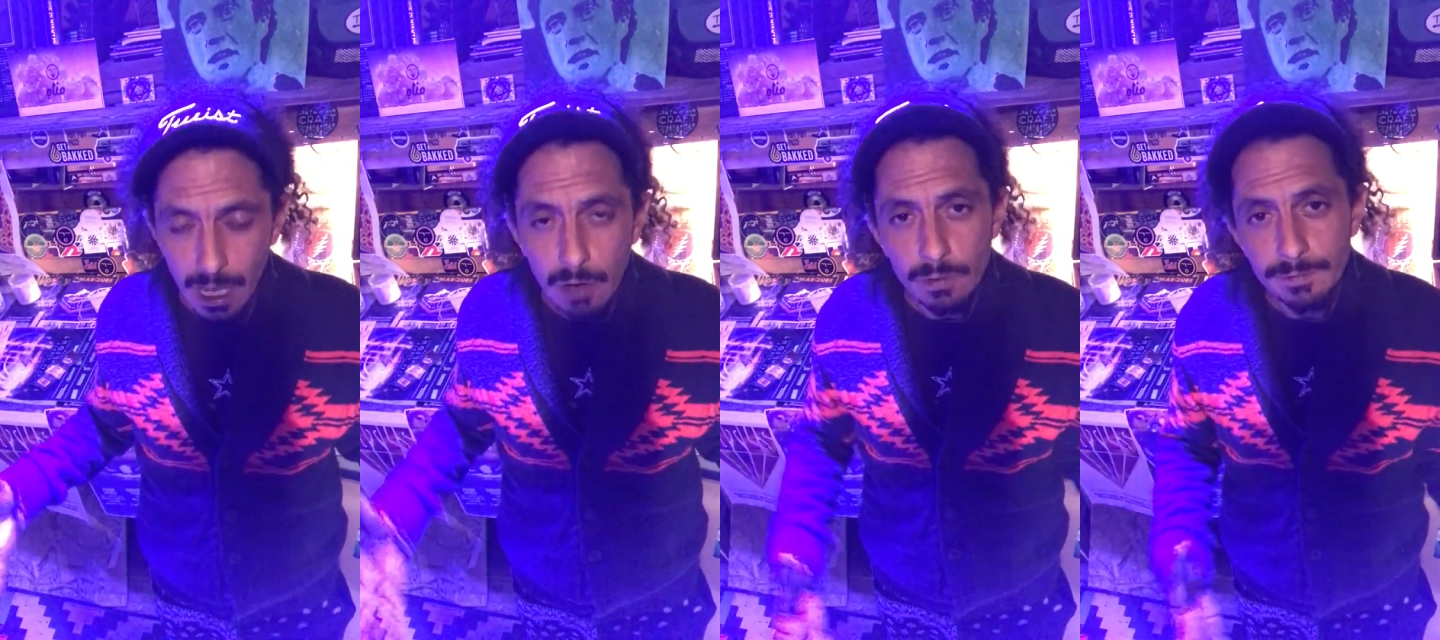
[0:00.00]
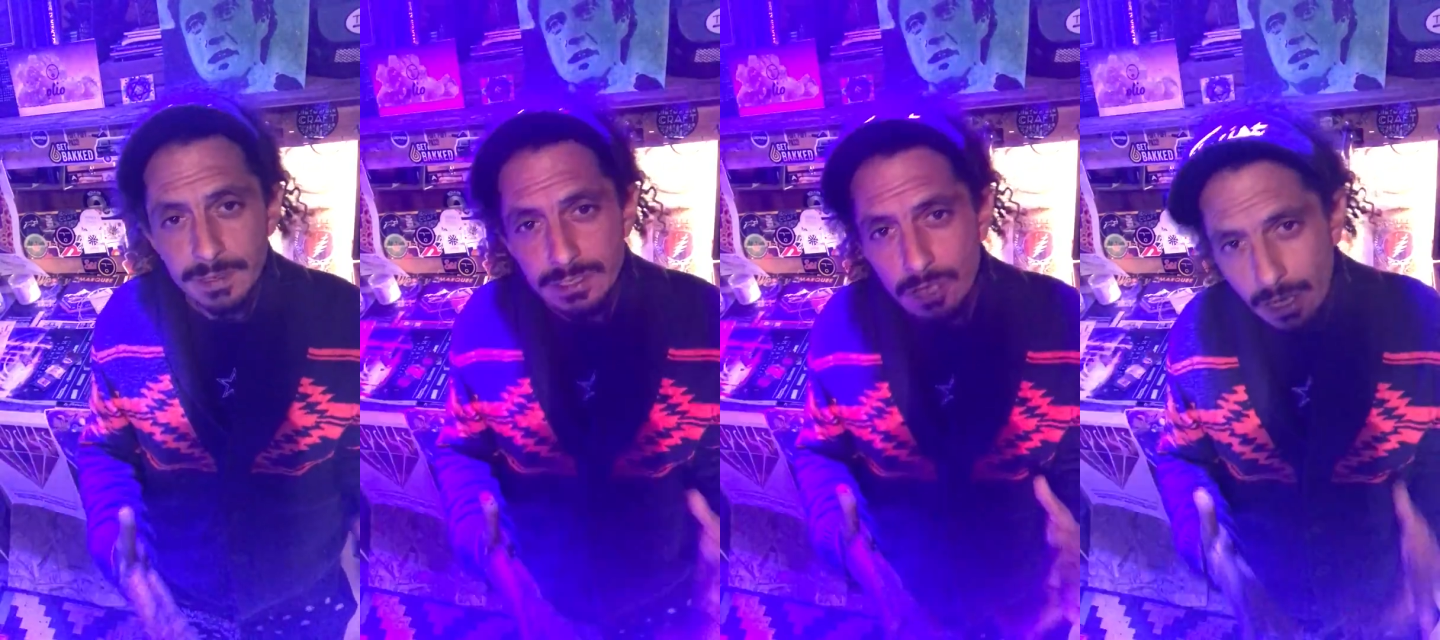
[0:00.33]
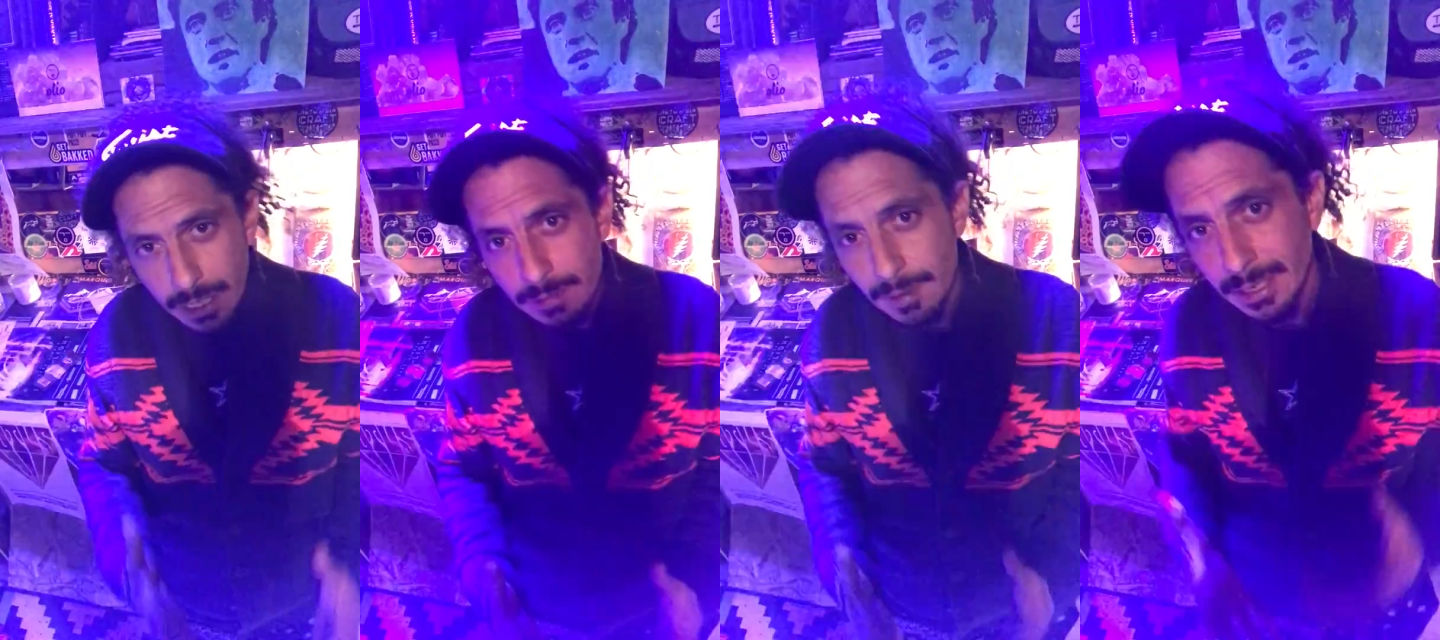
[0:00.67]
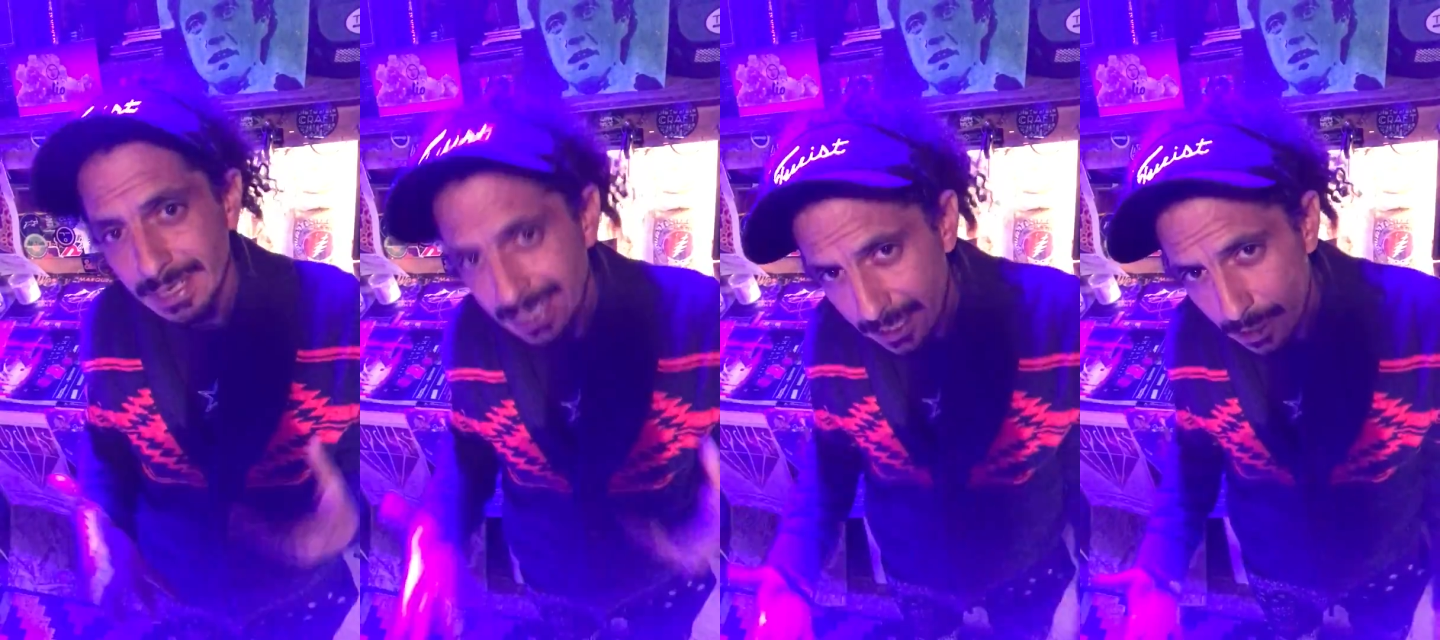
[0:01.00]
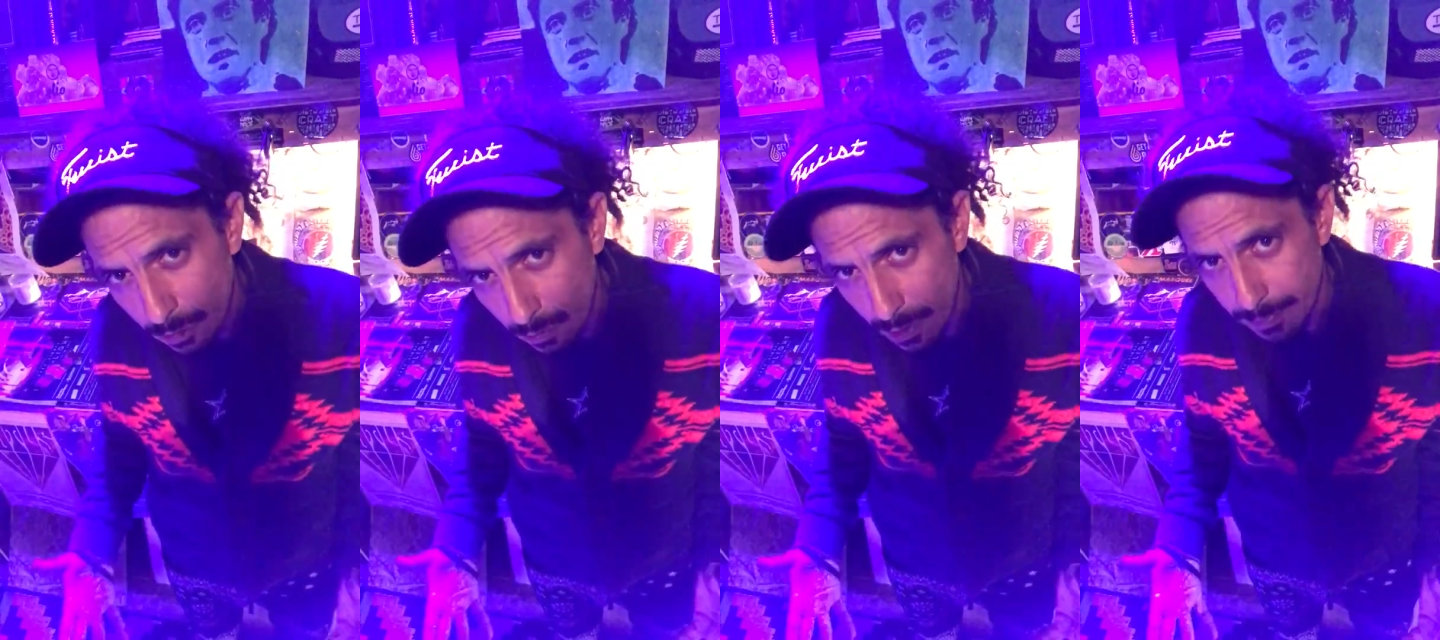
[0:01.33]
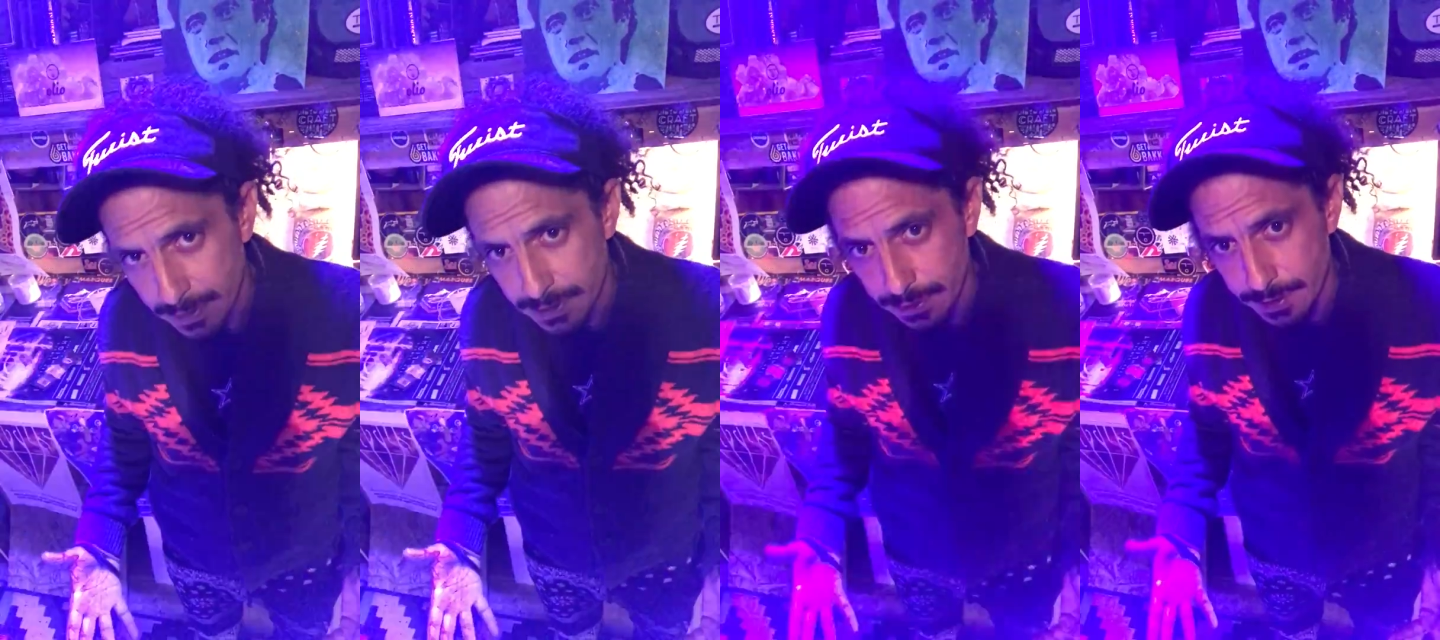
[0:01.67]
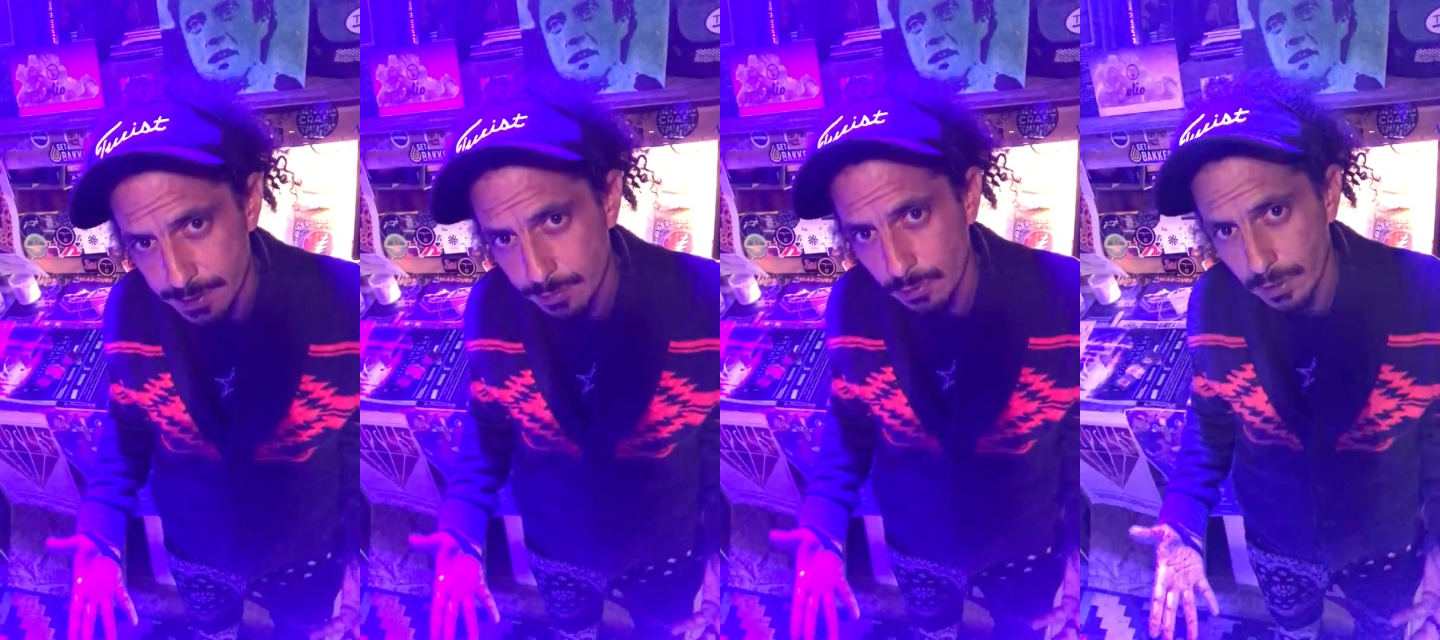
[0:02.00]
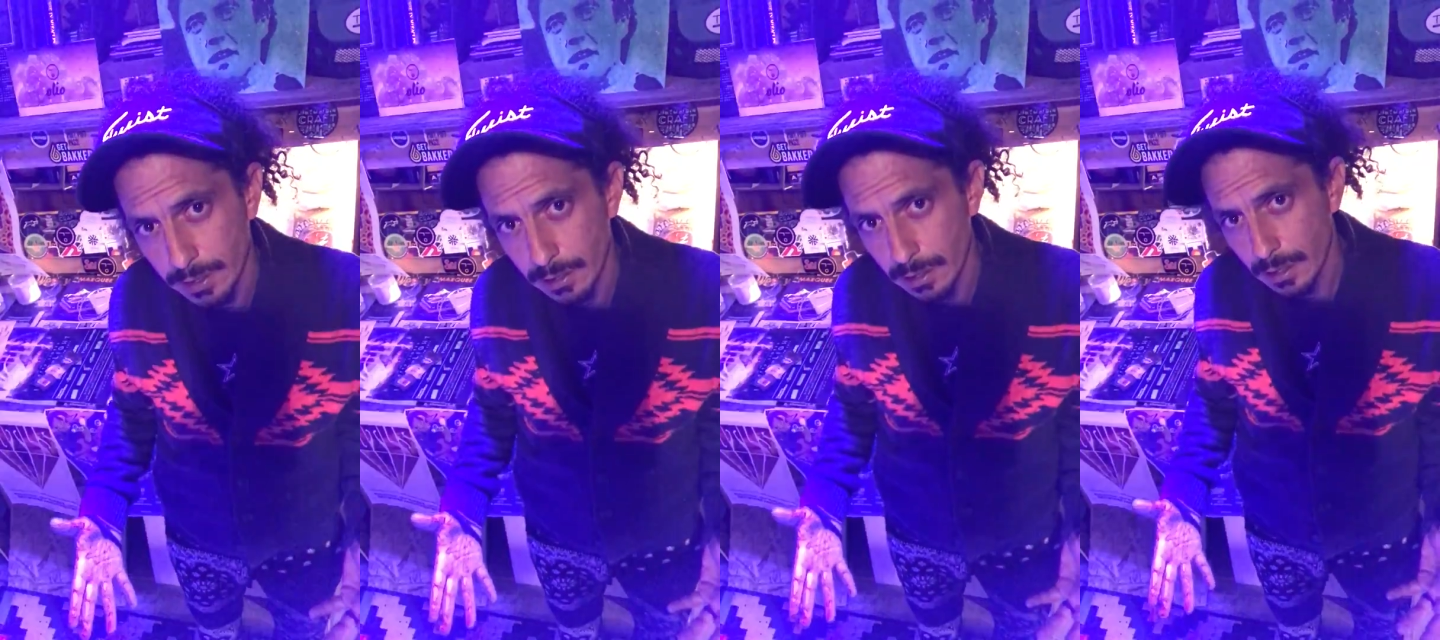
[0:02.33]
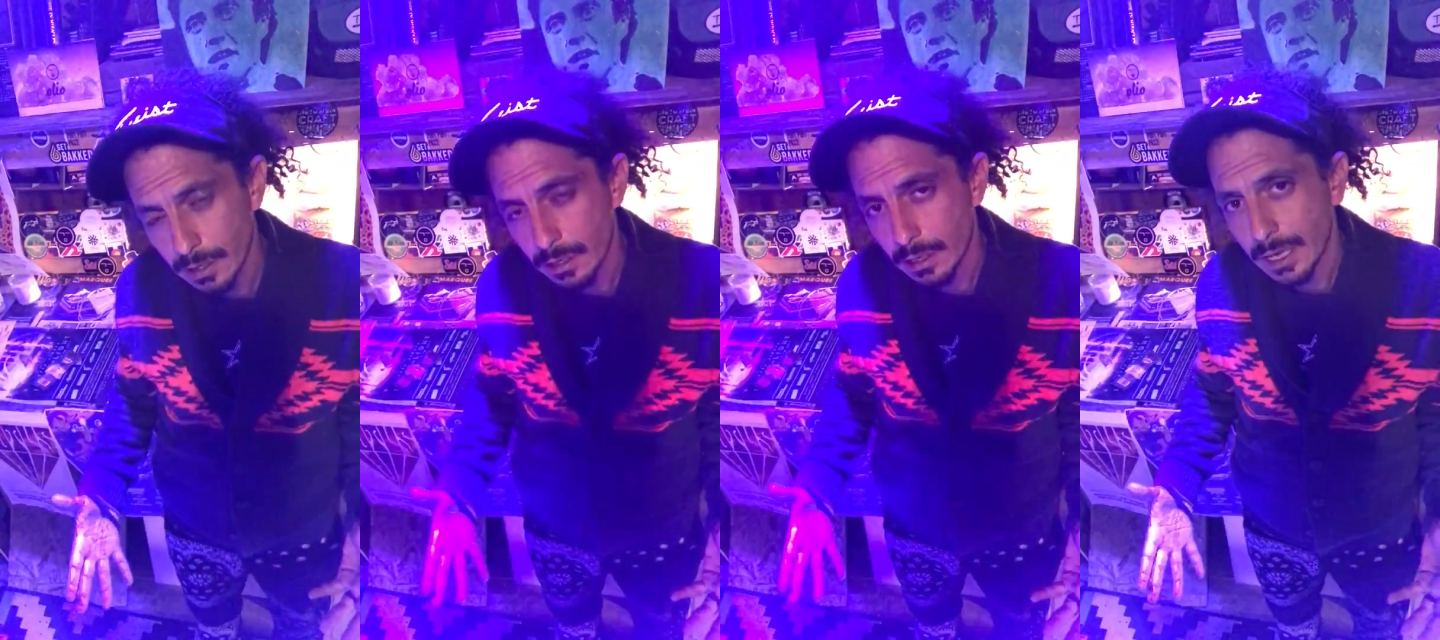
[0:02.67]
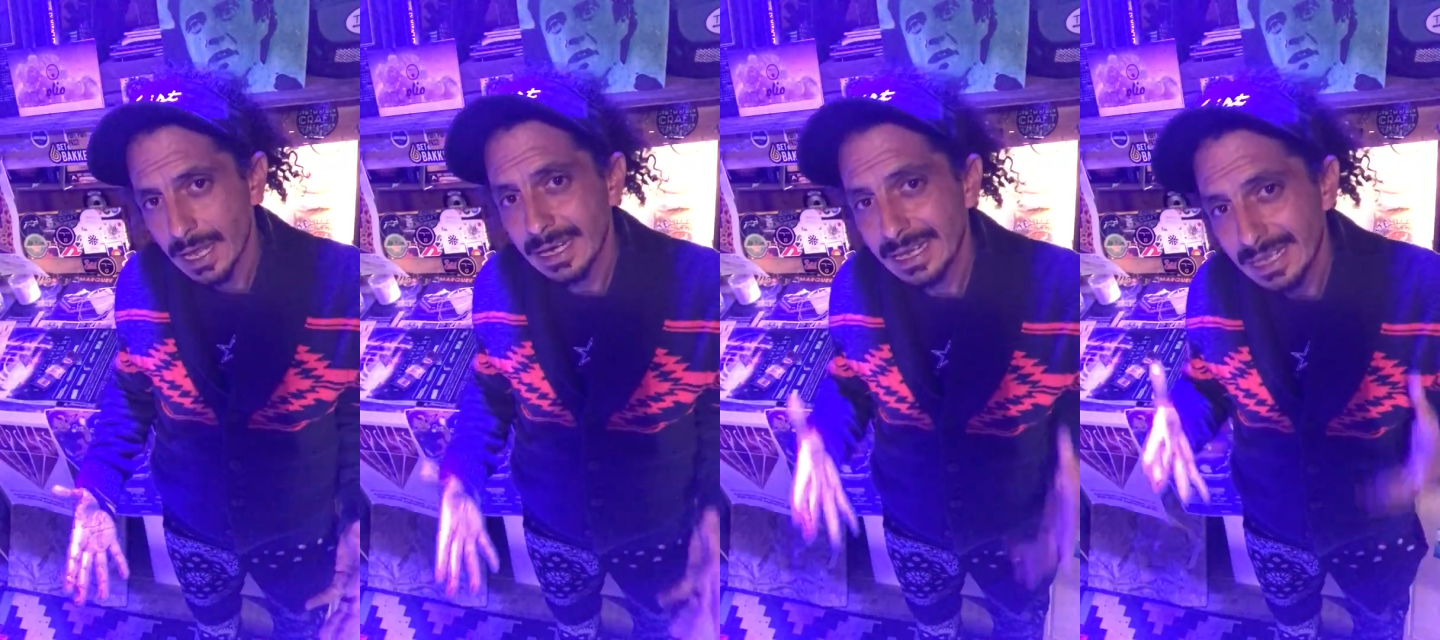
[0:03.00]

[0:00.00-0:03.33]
And we've been talking about ego up until this point. And